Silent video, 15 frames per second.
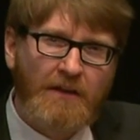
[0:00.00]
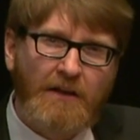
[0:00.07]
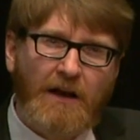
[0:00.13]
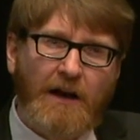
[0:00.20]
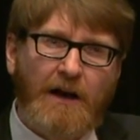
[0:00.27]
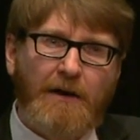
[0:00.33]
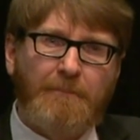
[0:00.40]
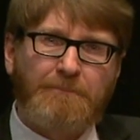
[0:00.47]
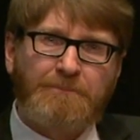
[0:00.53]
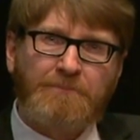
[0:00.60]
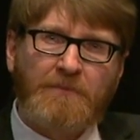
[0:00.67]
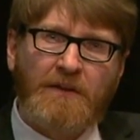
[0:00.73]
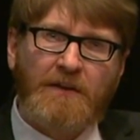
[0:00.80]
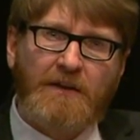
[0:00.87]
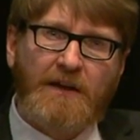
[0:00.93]
um,
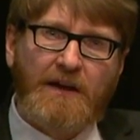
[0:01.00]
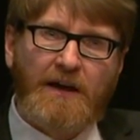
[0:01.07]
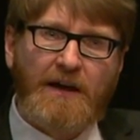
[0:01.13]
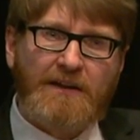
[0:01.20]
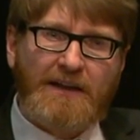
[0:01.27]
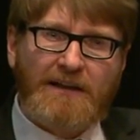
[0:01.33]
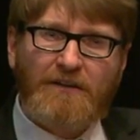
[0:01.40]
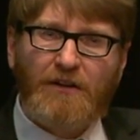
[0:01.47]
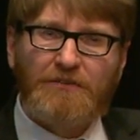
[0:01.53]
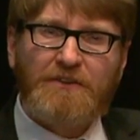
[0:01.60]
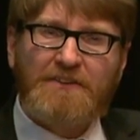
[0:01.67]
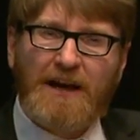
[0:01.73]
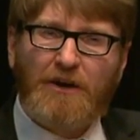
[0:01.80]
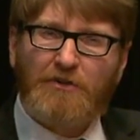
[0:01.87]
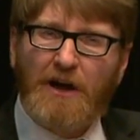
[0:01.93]
uh, and I called the
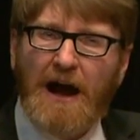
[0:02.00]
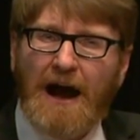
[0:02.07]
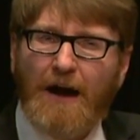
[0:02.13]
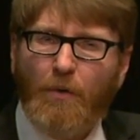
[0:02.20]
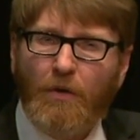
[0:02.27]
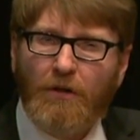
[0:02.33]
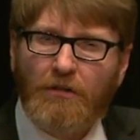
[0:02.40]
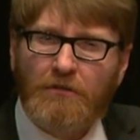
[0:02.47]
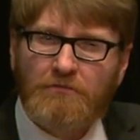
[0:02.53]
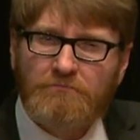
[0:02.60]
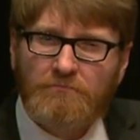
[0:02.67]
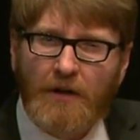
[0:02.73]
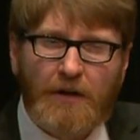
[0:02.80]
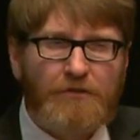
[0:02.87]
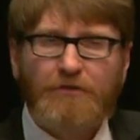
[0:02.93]
town Owl.
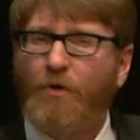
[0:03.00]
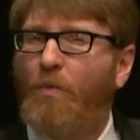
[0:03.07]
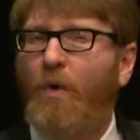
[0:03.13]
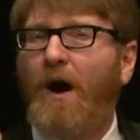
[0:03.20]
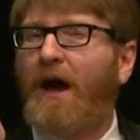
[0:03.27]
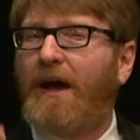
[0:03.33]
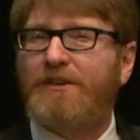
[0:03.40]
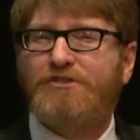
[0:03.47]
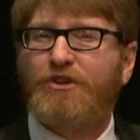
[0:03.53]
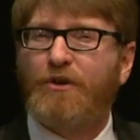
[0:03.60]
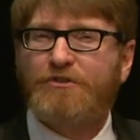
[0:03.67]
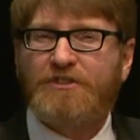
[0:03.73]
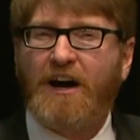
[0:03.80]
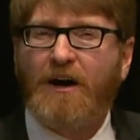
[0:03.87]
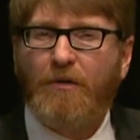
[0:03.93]
I don't know why I
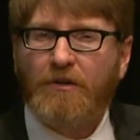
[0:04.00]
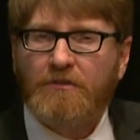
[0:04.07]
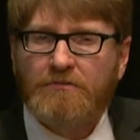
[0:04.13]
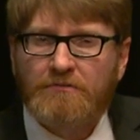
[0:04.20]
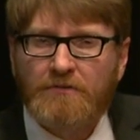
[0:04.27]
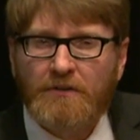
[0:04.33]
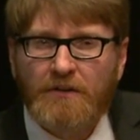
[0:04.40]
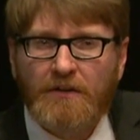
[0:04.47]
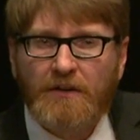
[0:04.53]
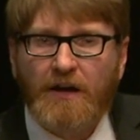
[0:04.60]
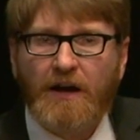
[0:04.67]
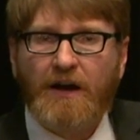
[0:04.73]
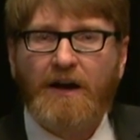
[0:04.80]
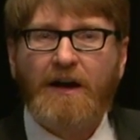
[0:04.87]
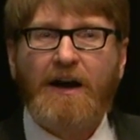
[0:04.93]
chose Owl.
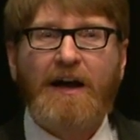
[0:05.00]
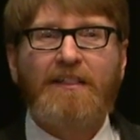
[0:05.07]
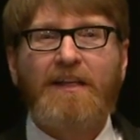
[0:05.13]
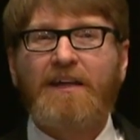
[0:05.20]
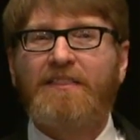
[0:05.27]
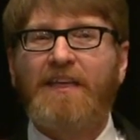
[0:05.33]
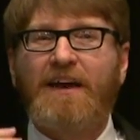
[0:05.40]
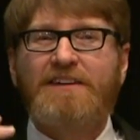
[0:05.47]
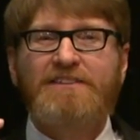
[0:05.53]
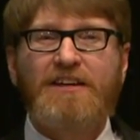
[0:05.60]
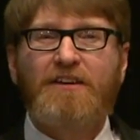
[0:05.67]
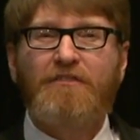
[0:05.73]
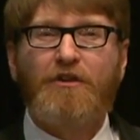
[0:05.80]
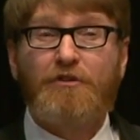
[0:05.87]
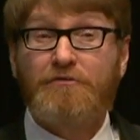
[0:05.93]
Uh, I like the
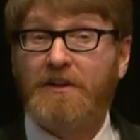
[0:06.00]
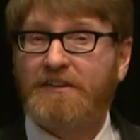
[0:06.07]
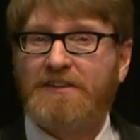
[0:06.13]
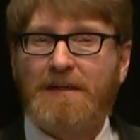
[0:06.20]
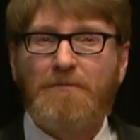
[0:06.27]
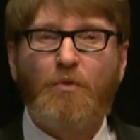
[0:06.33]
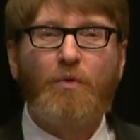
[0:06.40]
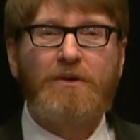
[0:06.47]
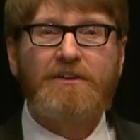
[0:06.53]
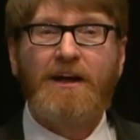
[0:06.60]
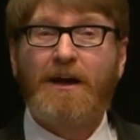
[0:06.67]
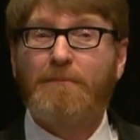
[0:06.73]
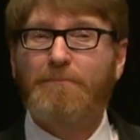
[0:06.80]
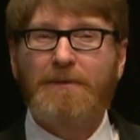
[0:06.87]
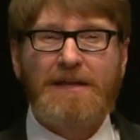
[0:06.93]
idea of their nickname at one
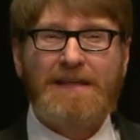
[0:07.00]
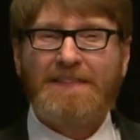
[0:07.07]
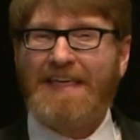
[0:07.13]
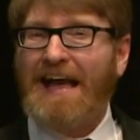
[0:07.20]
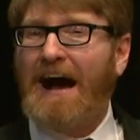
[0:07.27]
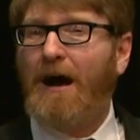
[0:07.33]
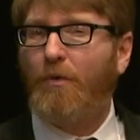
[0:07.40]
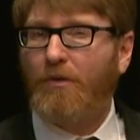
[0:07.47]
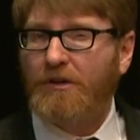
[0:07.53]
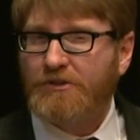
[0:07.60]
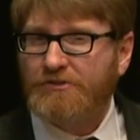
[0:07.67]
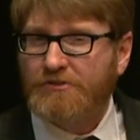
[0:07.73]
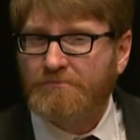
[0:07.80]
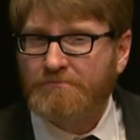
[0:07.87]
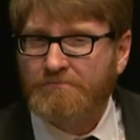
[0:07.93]
time being the
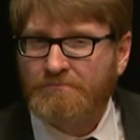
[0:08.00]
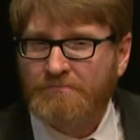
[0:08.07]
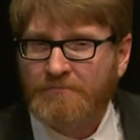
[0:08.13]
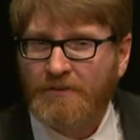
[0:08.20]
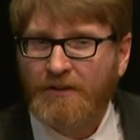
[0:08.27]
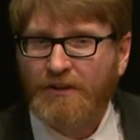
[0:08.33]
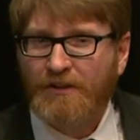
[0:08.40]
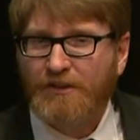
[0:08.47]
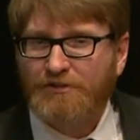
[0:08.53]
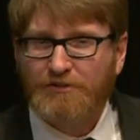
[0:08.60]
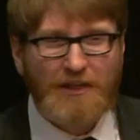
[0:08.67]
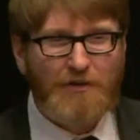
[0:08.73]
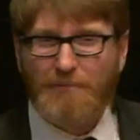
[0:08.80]
Owls, so they would